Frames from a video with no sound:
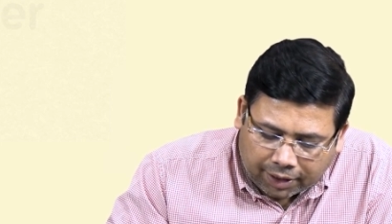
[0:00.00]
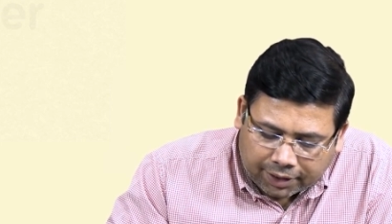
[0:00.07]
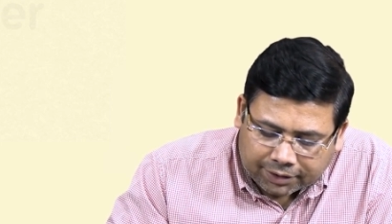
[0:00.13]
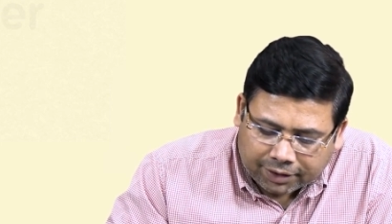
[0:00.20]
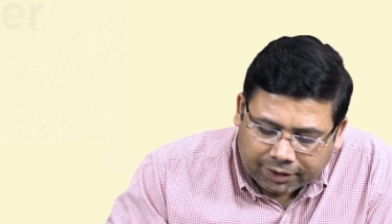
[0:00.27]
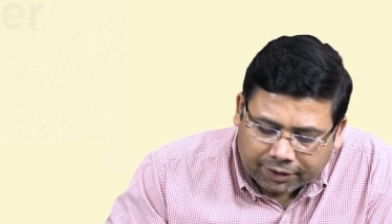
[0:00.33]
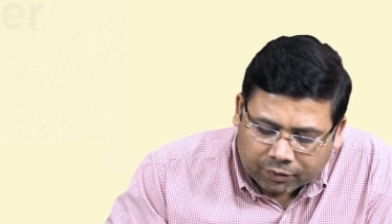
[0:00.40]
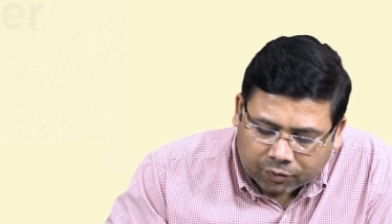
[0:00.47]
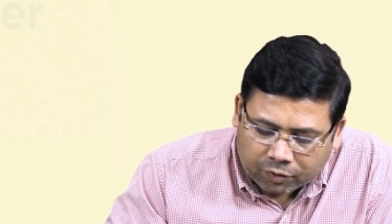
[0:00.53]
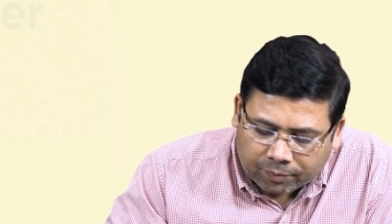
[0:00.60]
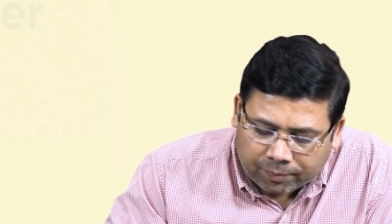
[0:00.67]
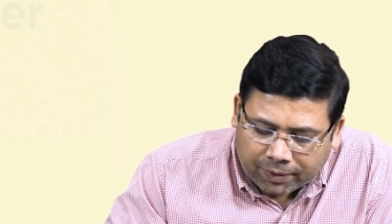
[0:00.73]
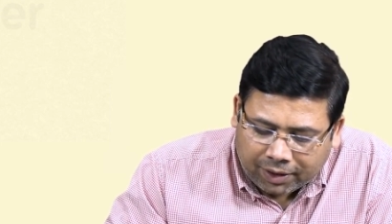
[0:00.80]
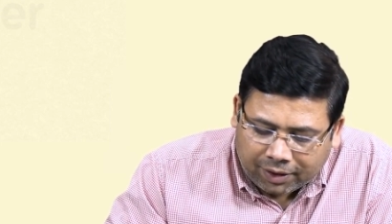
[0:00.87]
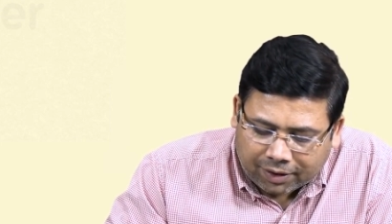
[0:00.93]
Either it
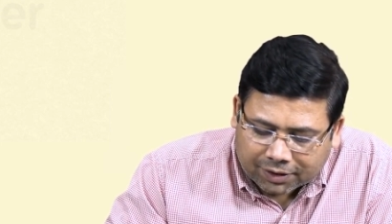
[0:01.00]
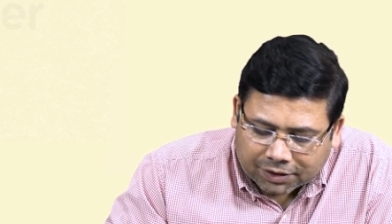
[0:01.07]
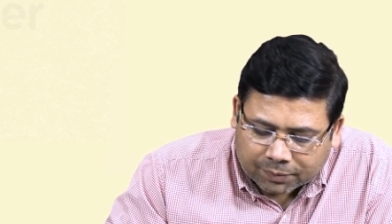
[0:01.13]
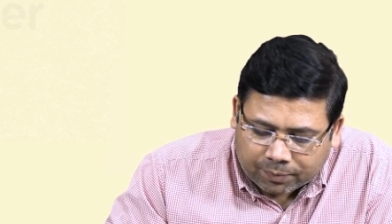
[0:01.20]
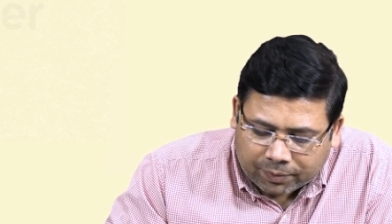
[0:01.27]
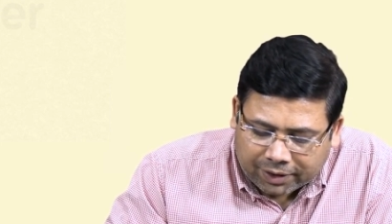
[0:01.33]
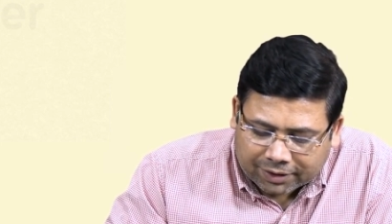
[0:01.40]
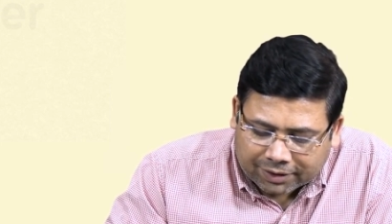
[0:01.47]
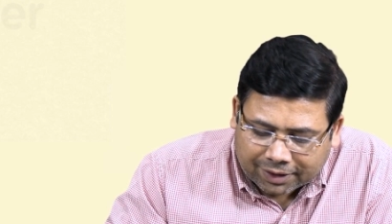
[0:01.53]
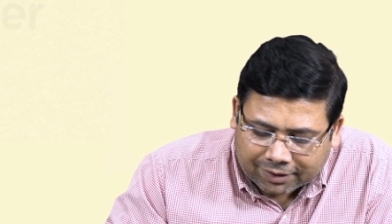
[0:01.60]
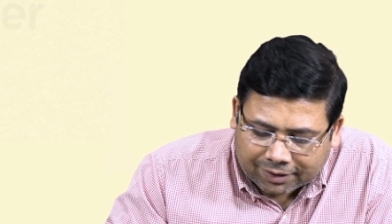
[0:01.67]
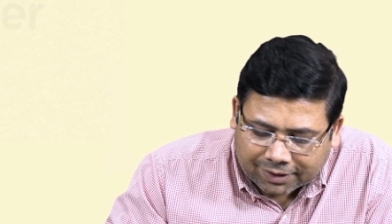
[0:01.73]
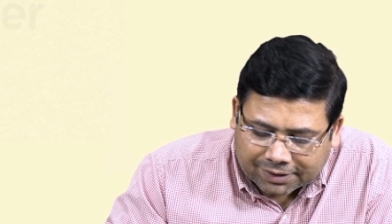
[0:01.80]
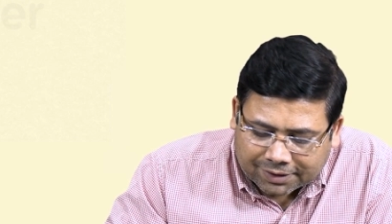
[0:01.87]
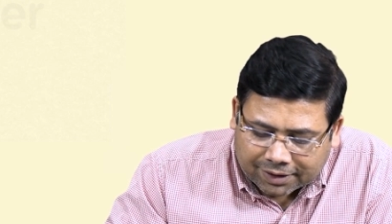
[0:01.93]
could be a split
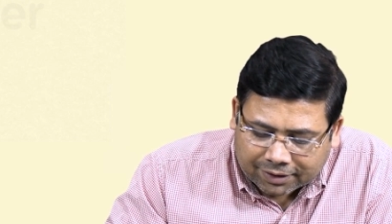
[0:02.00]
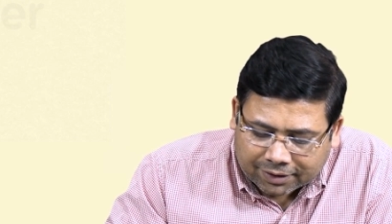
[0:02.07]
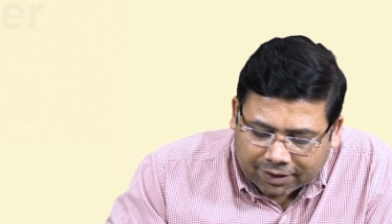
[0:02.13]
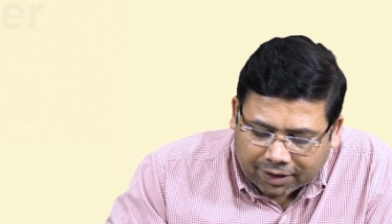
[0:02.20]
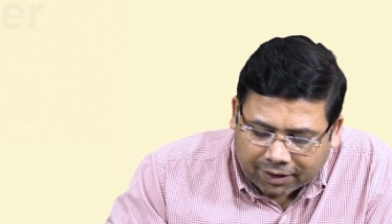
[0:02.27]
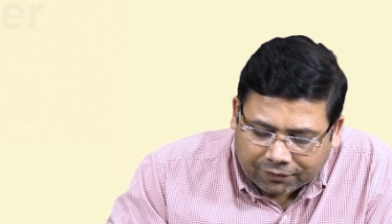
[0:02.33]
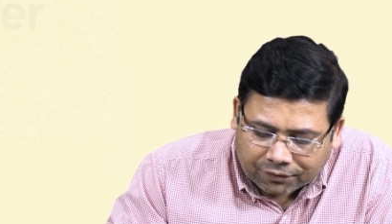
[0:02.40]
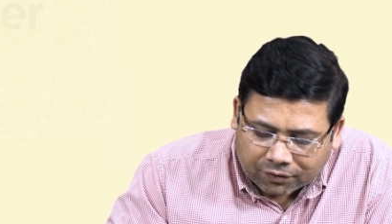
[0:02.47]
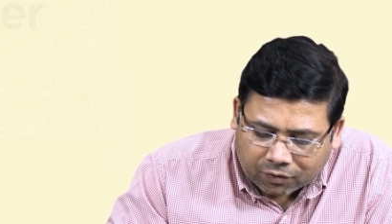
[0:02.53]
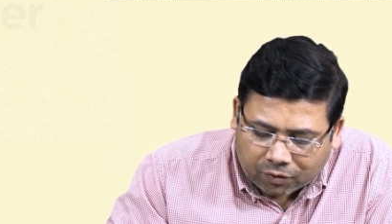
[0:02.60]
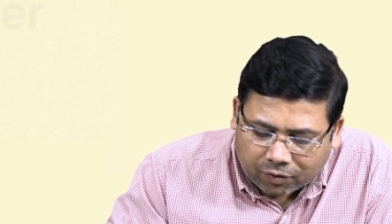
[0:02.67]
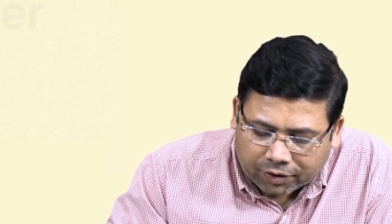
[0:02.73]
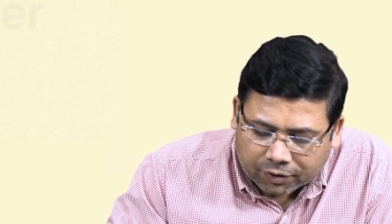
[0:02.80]
thickness skin graft